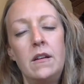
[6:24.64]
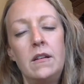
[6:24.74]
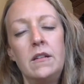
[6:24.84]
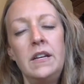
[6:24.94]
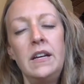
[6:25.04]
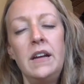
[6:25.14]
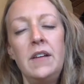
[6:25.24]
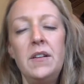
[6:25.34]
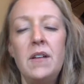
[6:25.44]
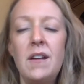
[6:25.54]
cleaning out
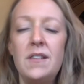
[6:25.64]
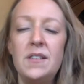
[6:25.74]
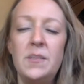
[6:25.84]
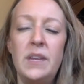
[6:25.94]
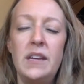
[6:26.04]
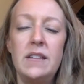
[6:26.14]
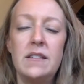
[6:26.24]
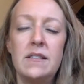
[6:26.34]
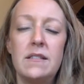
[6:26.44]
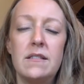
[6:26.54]
your heart
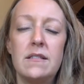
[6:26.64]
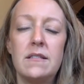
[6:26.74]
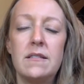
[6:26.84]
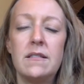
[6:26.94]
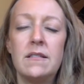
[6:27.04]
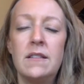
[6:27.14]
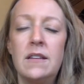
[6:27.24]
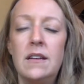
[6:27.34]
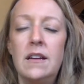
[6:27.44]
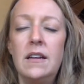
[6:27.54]
space.
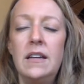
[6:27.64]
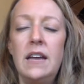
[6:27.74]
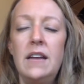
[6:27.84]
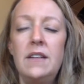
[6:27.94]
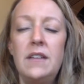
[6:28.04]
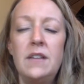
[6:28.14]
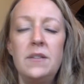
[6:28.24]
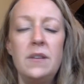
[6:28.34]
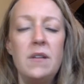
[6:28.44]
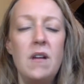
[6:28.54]
Again, down
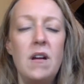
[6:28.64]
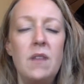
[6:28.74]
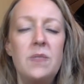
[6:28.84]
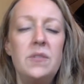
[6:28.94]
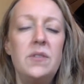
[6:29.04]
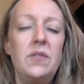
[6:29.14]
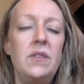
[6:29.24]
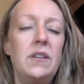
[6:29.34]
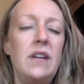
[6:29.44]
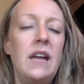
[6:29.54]
through your arms. If you
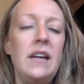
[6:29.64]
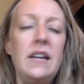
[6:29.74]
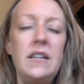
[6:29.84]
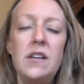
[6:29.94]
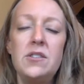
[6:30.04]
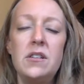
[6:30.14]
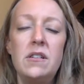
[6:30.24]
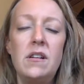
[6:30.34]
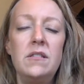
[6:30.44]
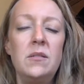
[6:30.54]
feel any tension
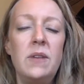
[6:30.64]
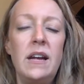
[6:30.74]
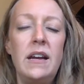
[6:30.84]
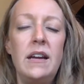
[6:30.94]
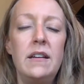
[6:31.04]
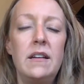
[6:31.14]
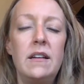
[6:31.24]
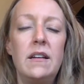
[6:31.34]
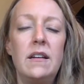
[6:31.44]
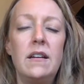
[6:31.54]
along the way,
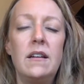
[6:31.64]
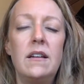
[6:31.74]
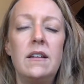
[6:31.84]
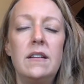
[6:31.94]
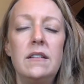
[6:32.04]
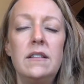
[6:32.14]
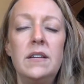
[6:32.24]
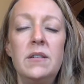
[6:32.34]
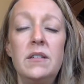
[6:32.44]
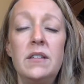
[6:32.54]

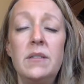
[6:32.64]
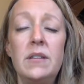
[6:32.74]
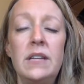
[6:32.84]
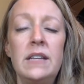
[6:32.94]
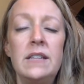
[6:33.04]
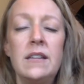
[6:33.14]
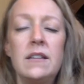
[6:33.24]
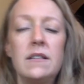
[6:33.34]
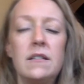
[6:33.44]
literally release it.